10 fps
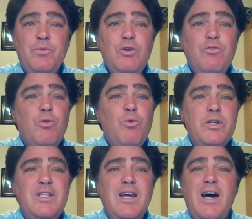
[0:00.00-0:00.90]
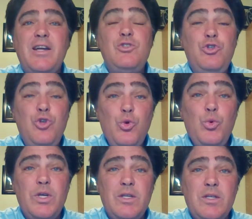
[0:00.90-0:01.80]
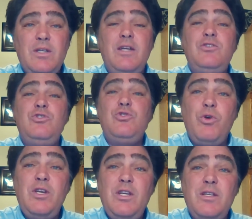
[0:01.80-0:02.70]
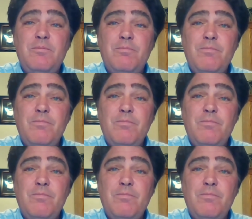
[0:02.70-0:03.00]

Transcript: look for what God is doing and join in.